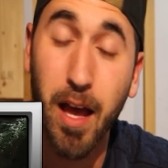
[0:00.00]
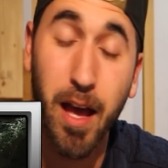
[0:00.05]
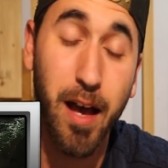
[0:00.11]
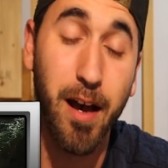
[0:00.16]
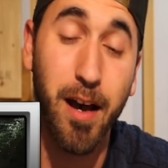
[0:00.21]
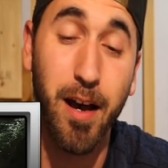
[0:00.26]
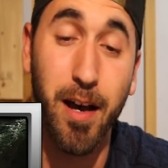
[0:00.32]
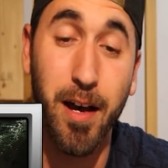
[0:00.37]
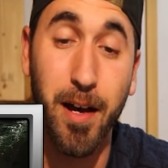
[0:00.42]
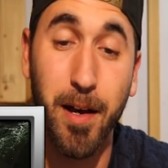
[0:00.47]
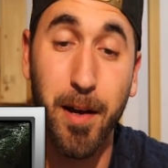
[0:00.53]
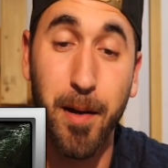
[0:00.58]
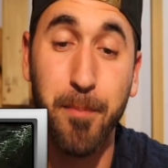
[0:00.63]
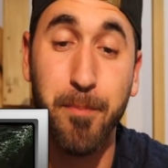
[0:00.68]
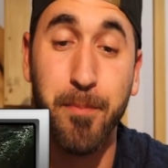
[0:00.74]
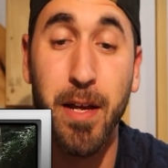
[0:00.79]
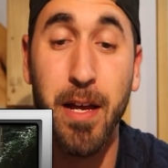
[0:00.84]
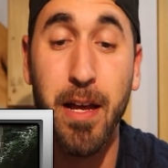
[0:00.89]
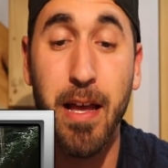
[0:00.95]

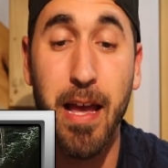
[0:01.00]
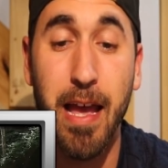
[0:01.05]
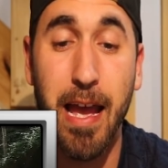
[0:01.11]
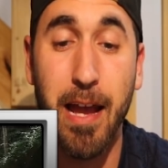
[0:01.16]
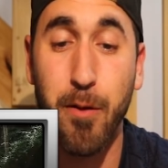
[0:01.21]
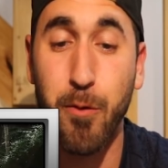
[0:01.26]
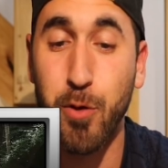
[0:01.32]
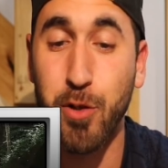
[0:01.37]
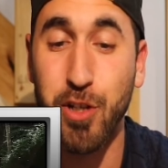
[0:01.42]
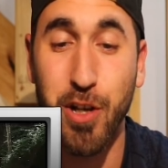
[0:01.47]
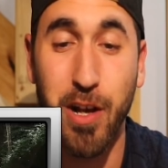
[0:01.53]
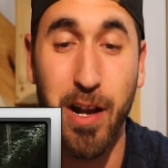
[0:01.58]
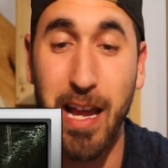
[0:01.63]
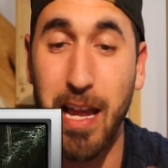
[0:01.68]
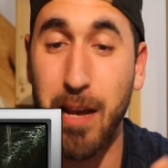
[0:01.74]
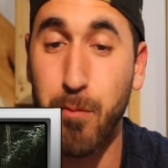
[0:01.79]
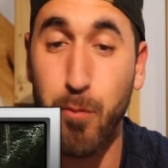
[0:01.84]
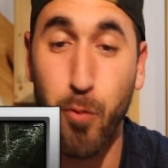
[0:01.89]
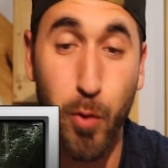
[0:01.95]
And
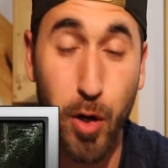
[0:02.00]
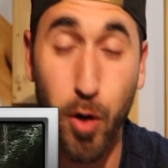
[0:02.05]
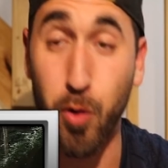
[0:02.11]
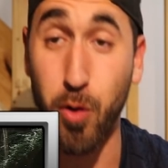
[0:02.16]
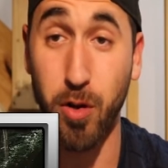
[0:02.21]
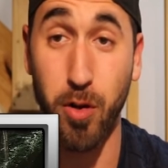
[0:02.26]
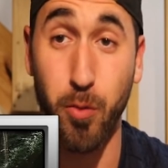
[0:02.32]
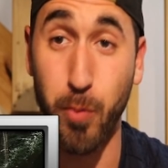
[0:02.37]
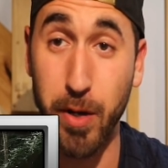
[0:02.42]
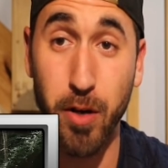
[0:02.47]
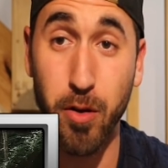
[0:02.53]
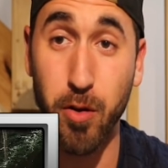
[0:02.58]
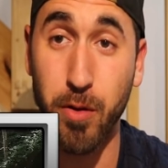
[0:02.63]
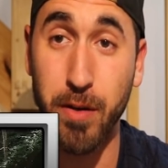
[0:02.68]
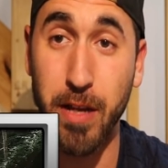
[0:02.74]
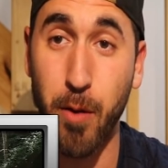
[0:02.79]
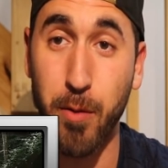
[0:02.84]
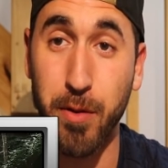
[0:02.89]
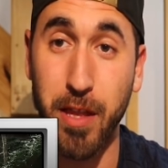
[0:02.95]
we don't go
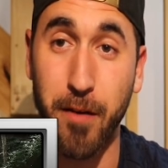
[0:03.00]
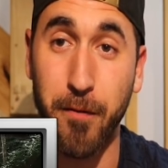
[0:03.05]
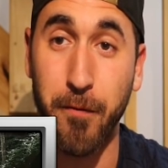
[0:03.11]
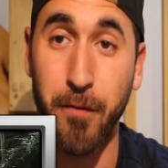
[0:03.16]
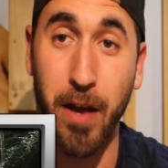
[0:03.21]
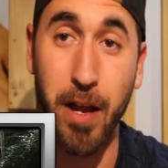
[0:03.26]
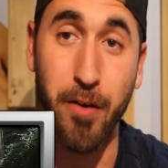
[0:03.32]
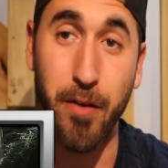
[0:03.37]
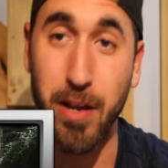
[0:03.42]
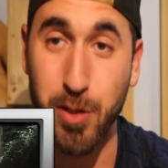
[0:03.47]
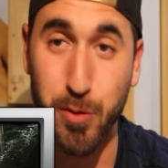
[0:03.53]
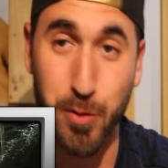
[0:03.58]
down without a fight, right?